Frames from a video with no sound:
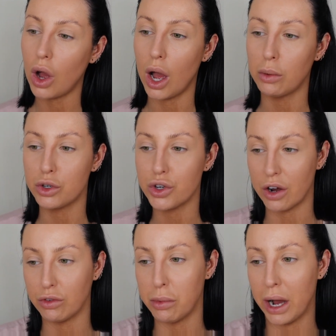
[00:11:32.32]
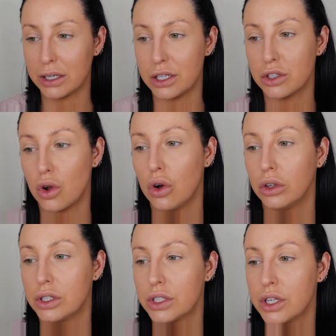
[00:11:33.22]
I would travel back to
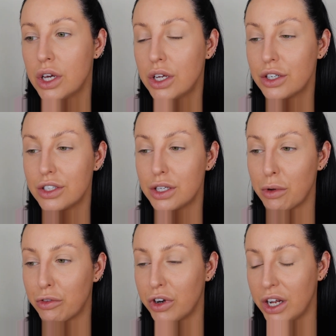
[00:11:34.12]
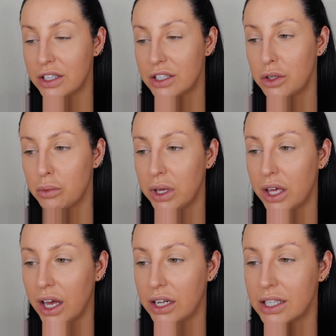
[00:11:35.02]
Scotland to see my friends at the
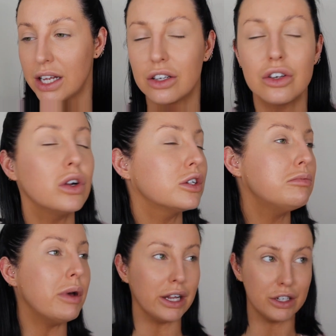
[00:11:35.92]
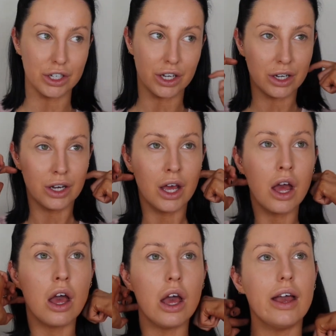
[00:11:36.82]
weekend. And not to mention,
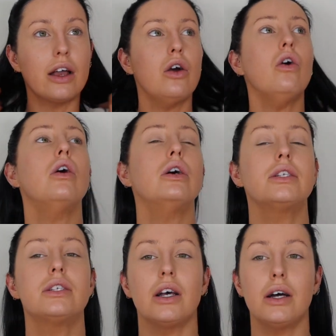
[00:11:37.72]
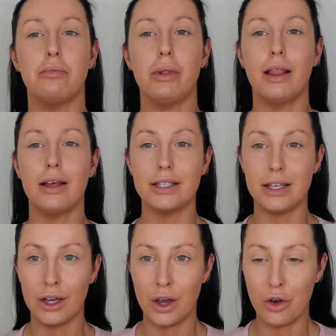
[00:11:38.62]
it costs a
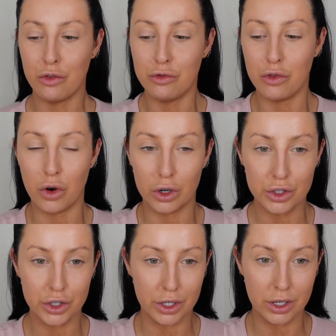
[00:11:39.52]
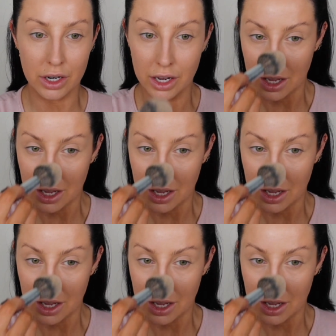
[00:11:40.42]
bloody fortune.